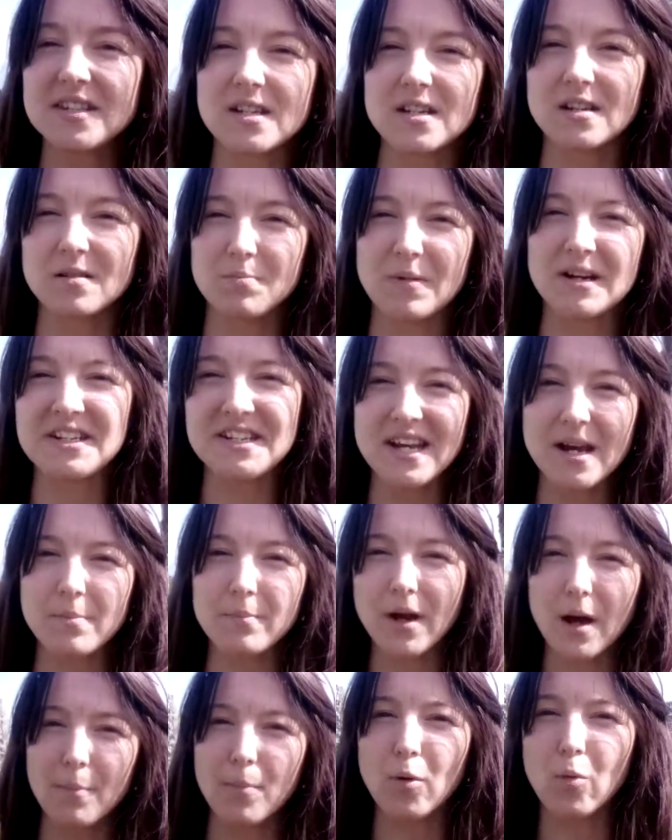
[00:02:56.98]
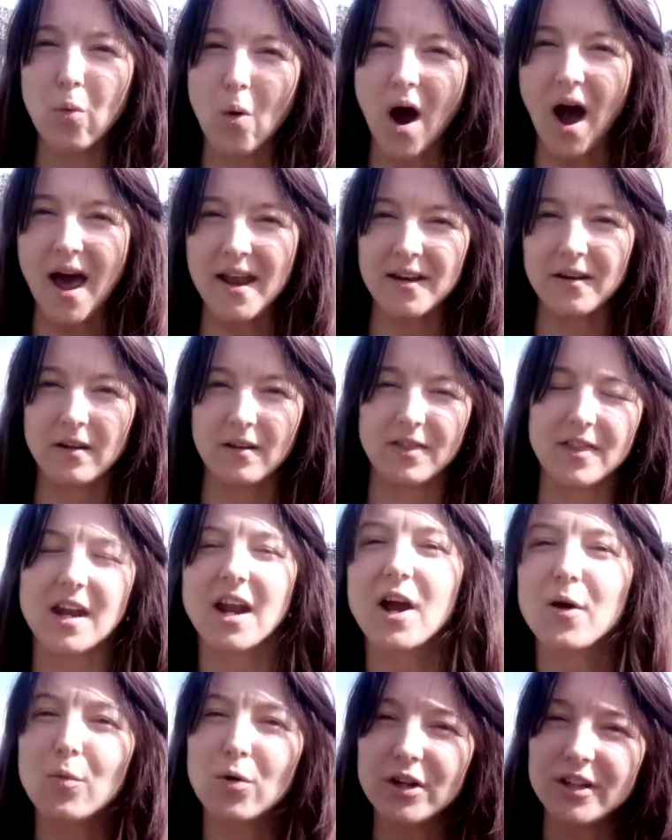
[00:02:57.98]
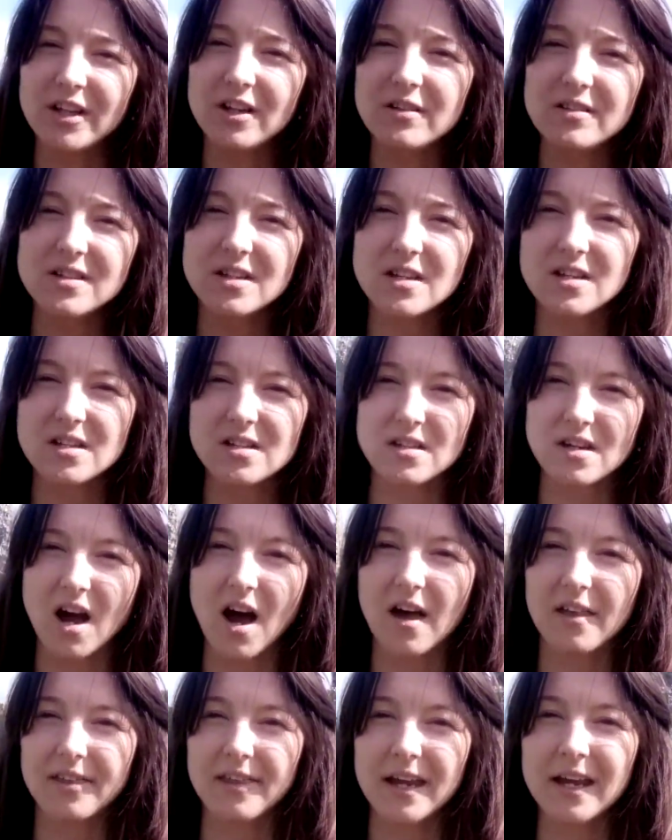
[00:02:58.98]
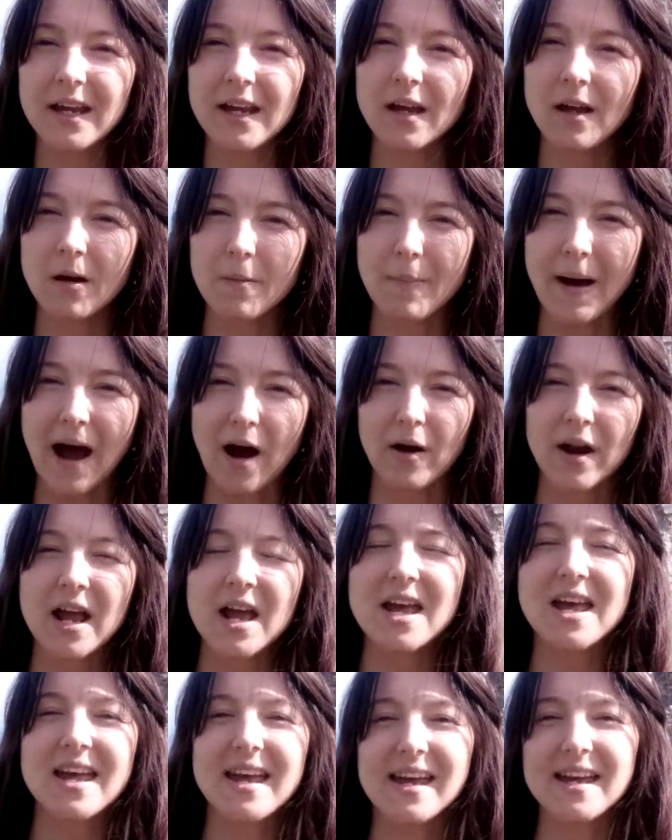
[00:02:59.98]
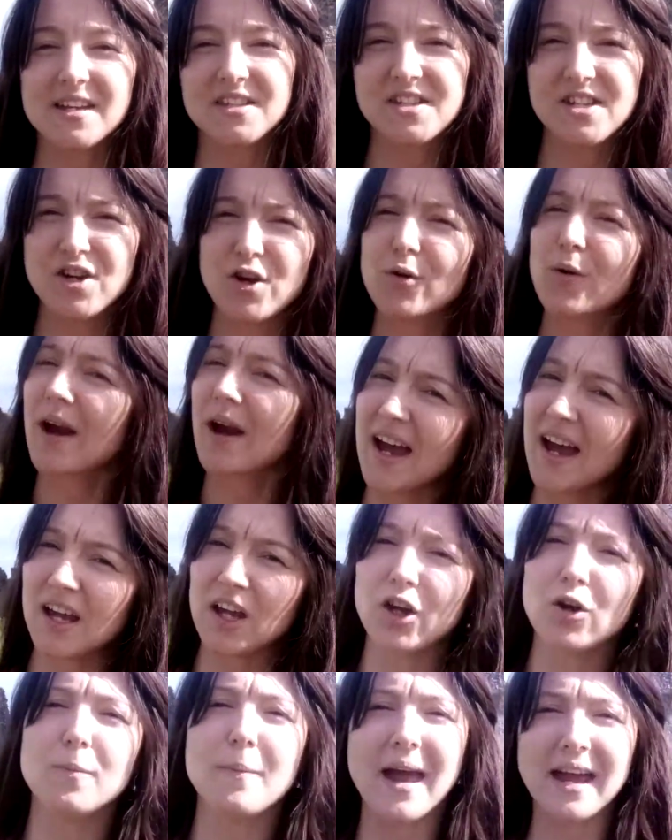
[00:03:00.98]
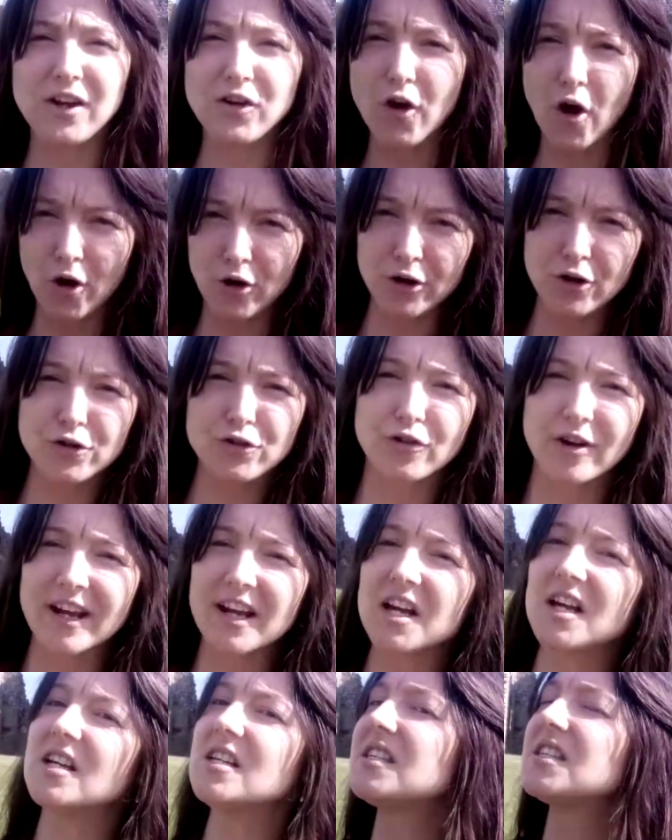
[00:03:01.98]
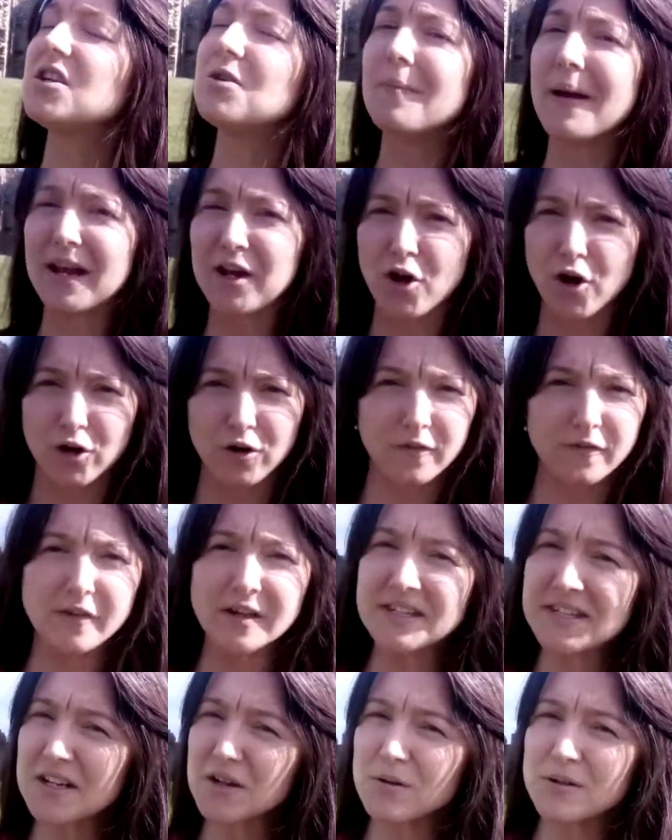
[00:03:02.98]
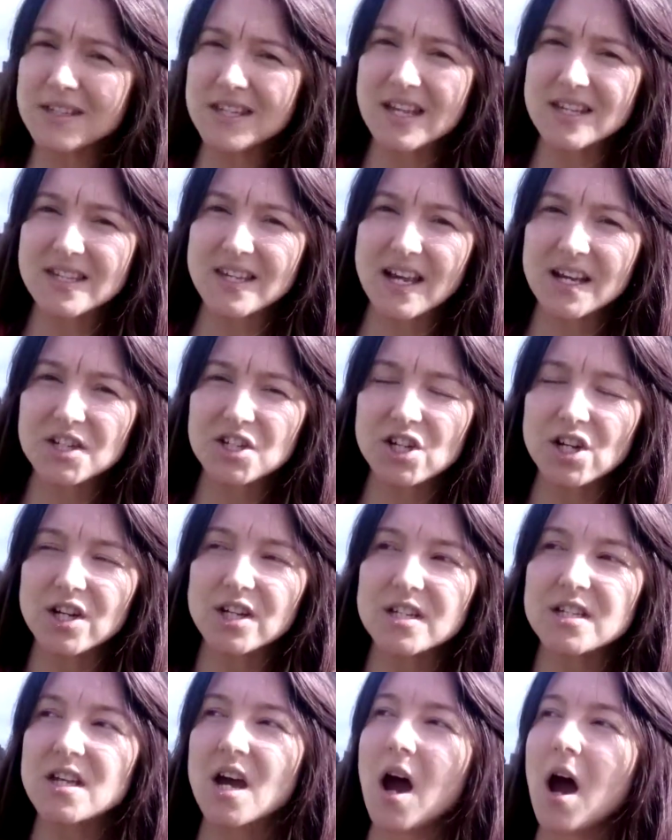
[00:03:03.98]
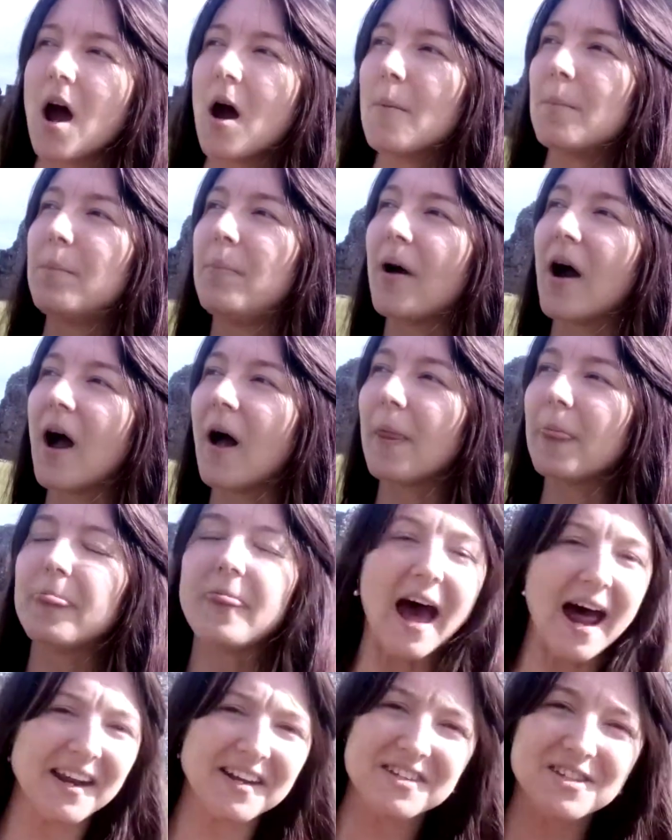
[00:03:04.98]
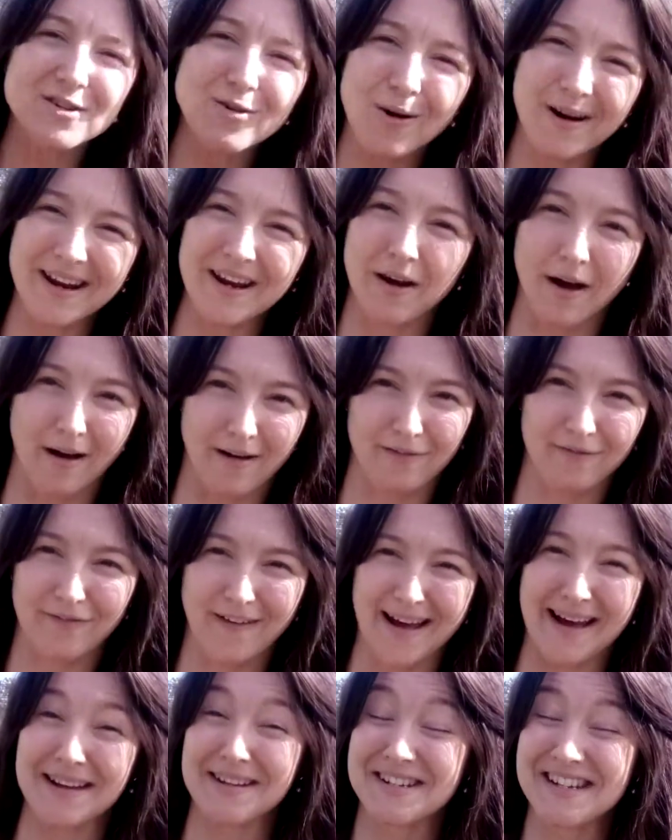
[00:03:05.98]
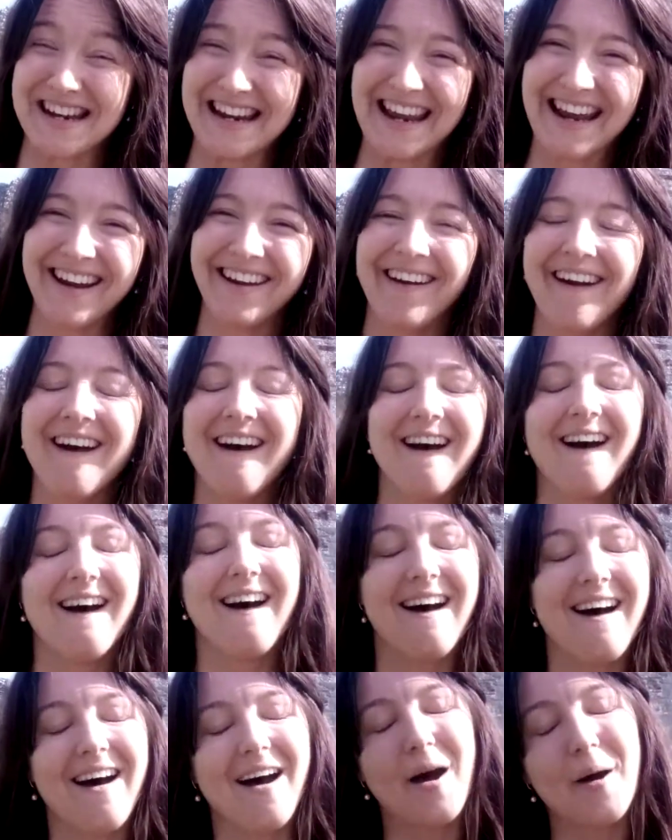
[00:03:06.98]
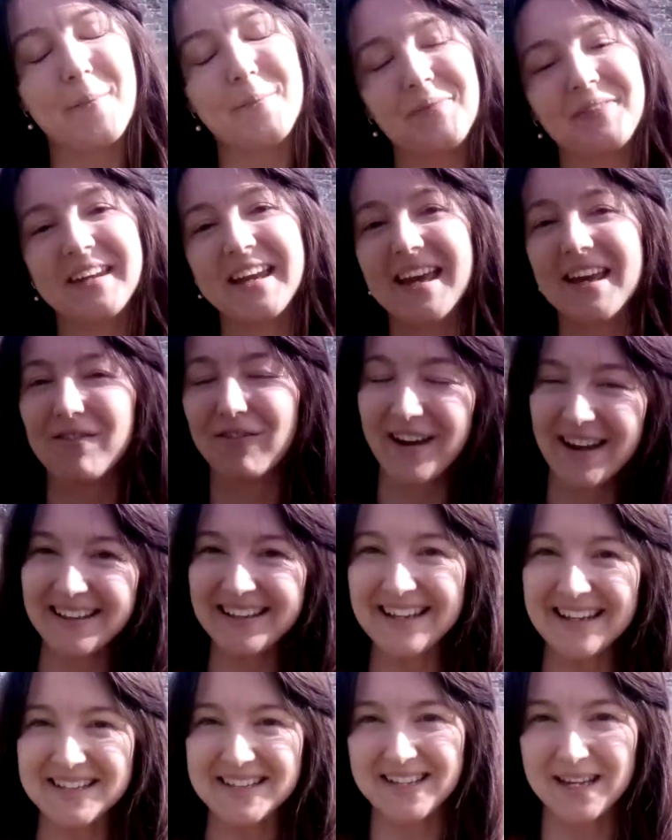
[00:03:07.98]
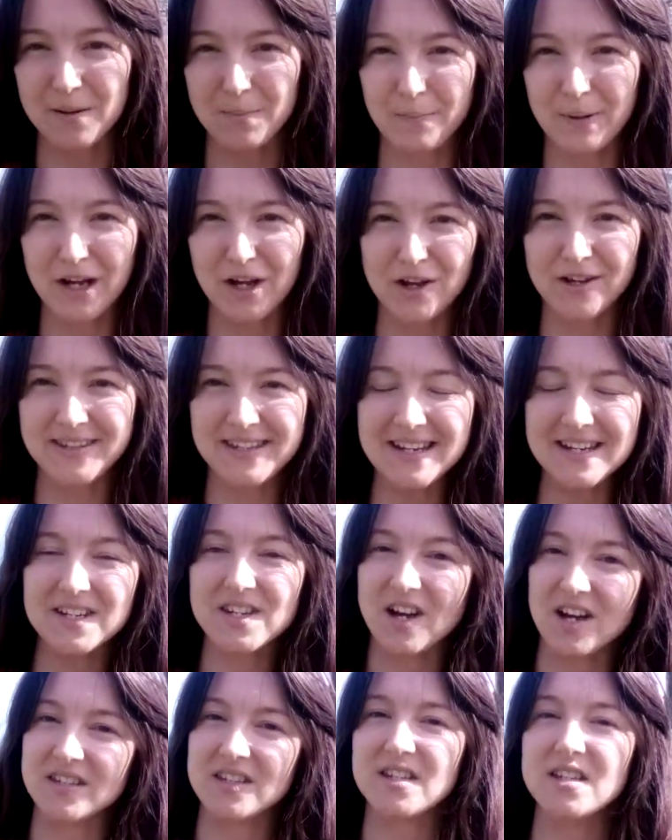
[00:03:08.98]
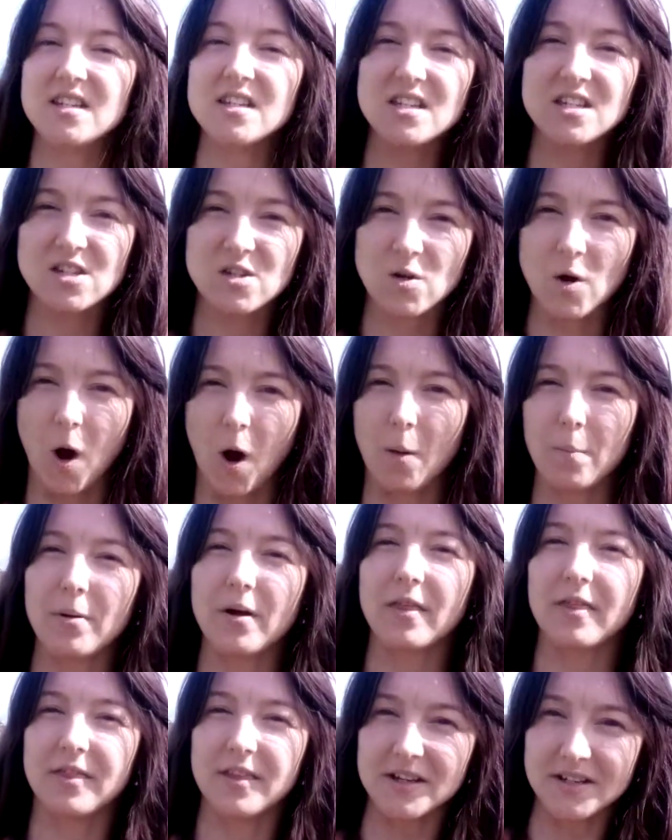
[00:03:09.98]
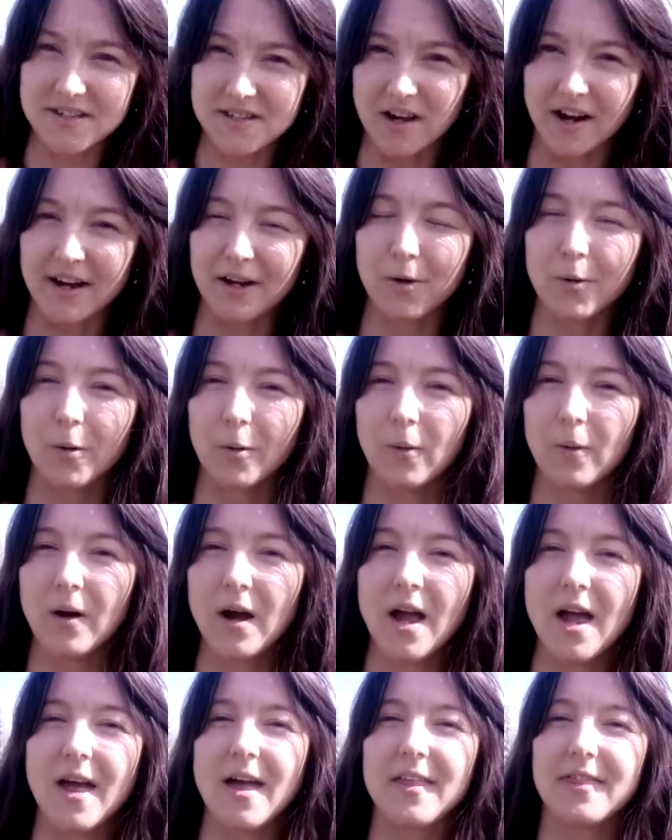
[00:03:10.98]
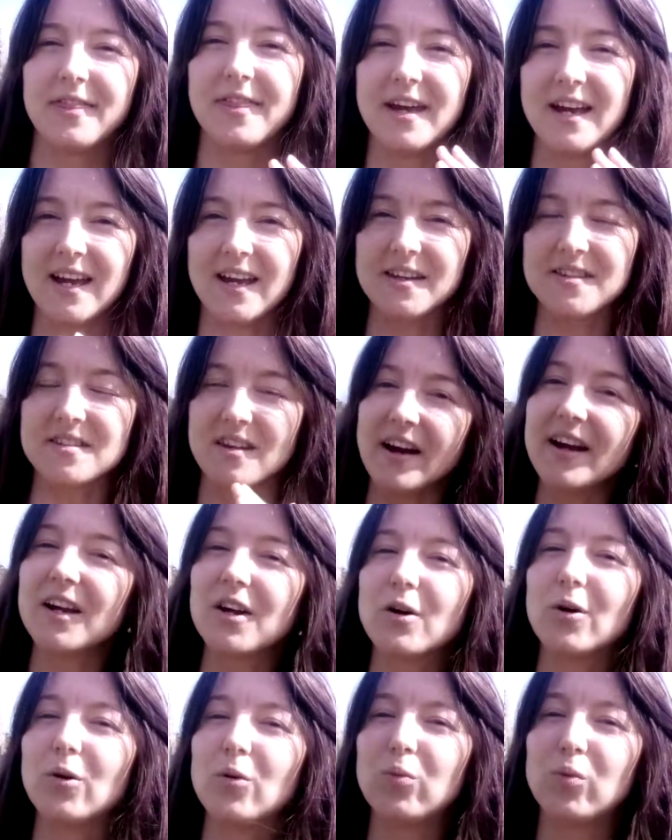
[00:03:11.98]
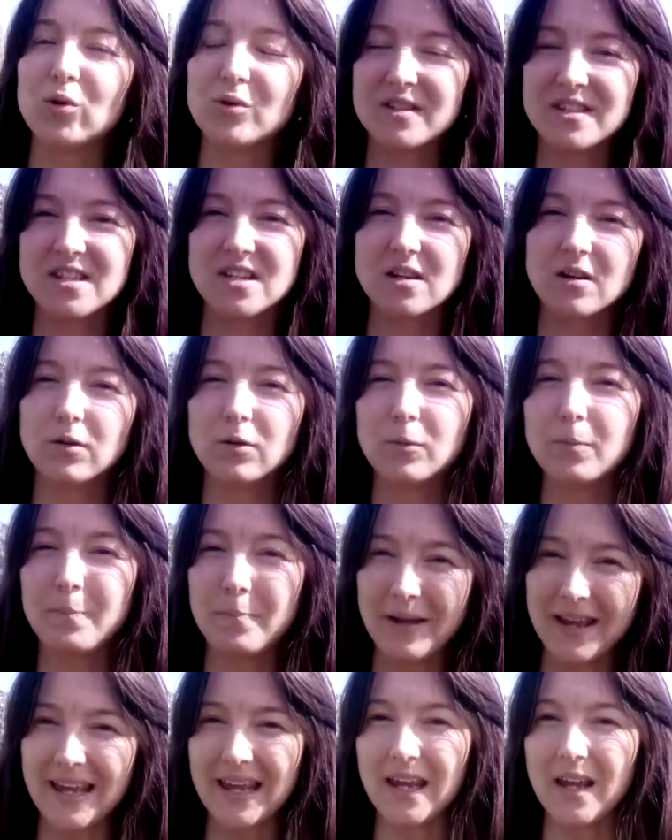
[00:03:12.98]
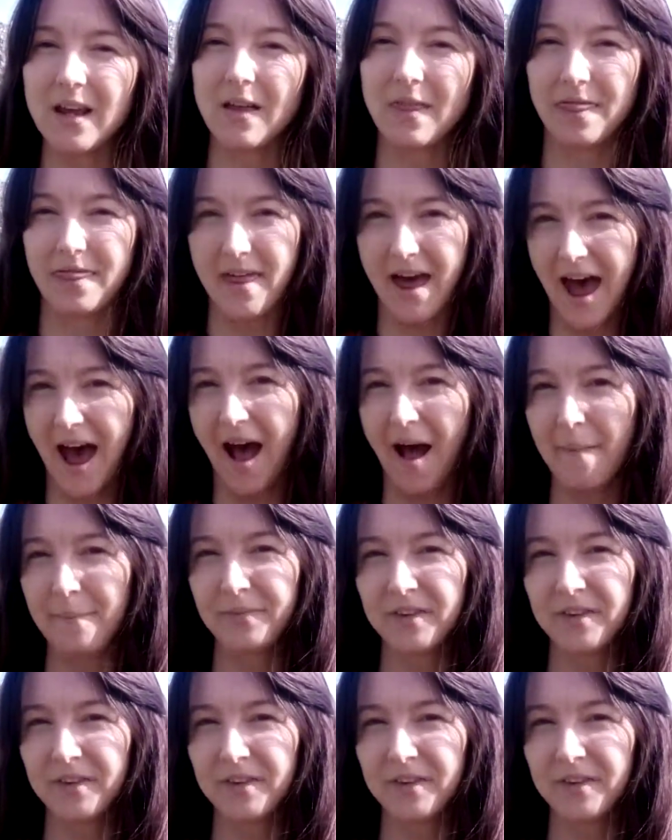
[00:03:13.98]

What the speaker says: my tip number one that I want you to start thinking about is, you may know your triggers, you may know your physical sensations, but that is not enough actually. It really isn't, because it doesn't stop the cycle. The cycle will still be there.